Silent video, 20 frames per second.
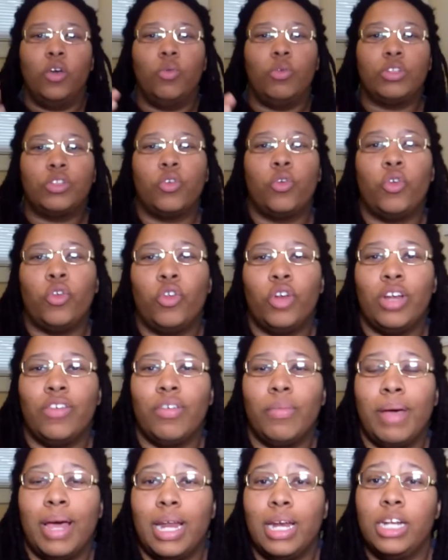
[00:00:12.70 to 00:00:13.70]
What's going on,
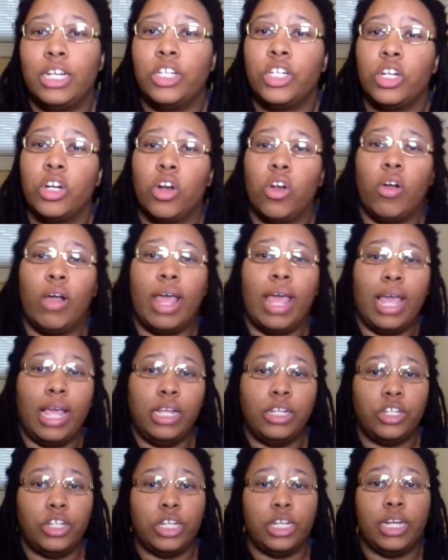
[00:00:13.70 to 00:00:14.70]
everybody? This your girl
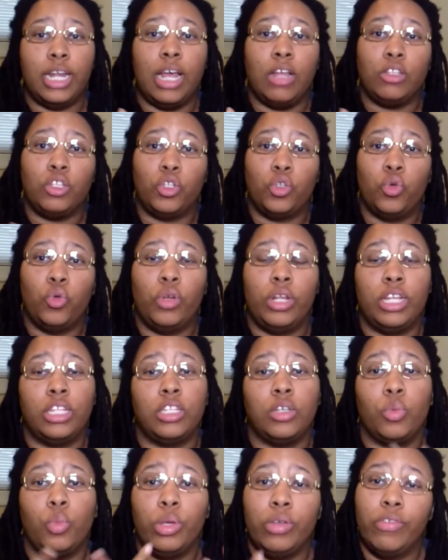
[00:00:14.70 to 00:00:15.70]
Asia, and now tune in
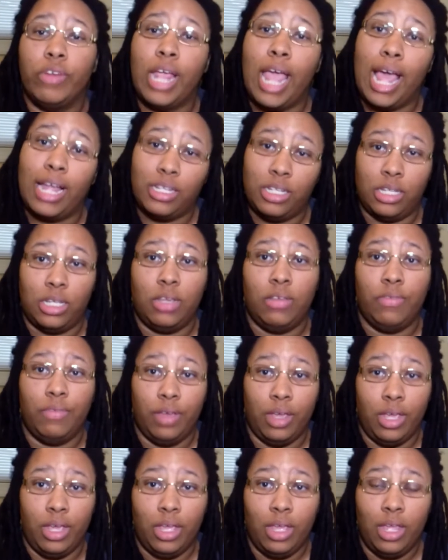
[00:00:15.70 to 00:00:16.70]
to We React
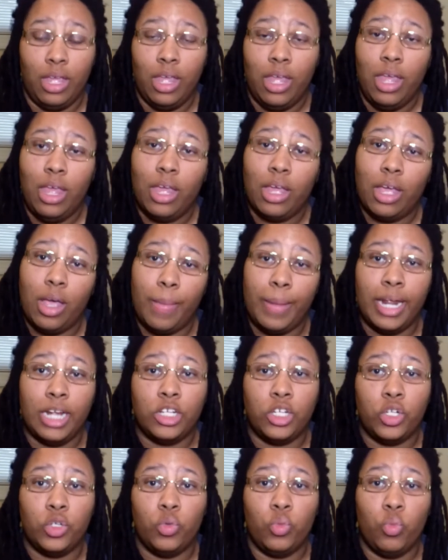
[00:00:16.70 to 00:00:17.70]
TV, coming
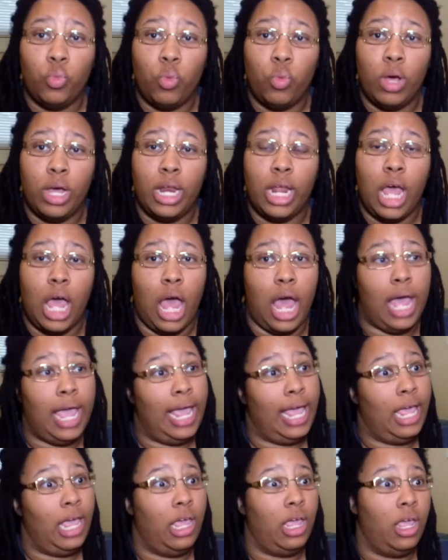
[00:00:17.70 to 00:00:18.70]
at you with
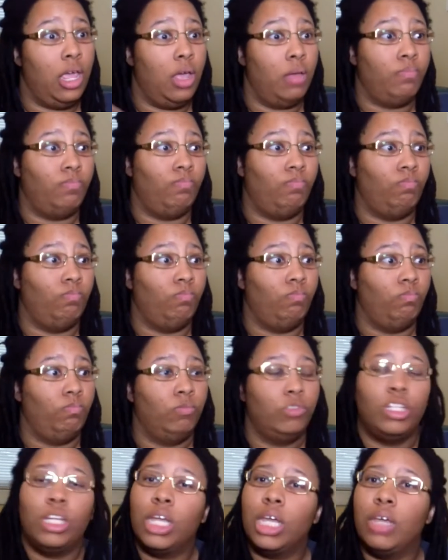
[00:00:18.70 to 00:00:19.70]
a
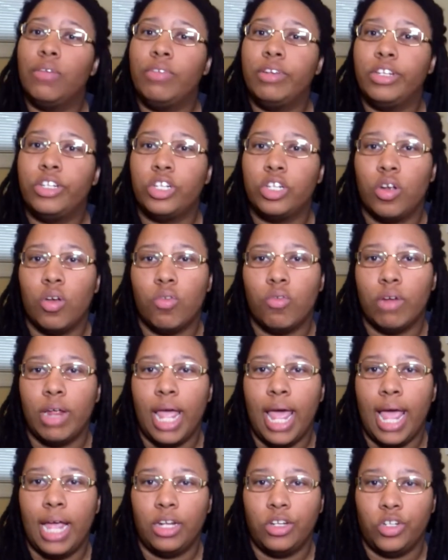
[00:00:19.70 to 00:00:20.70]
TV show
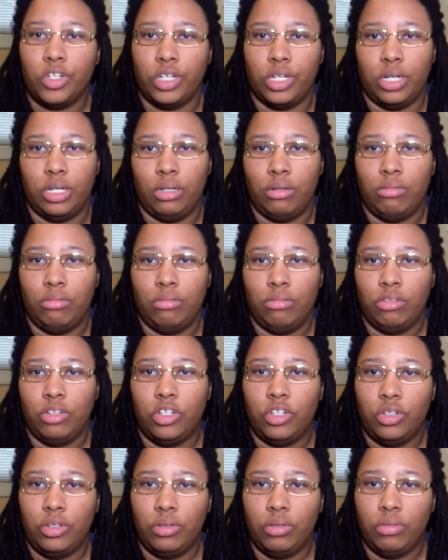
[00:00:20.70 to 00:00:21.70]
reaction
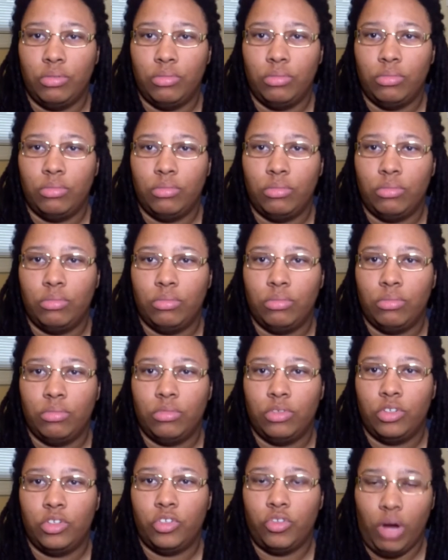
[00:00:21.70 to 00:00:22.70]

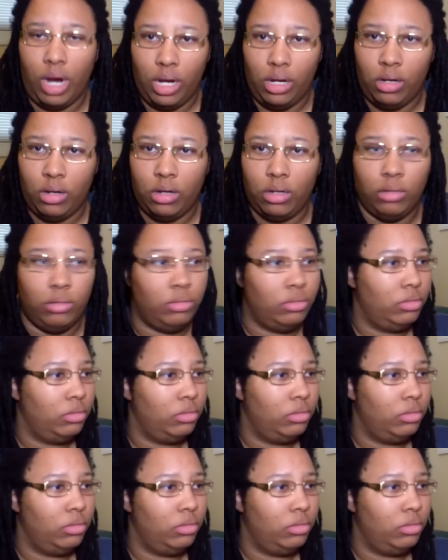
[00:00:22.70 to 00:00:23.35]
trailer.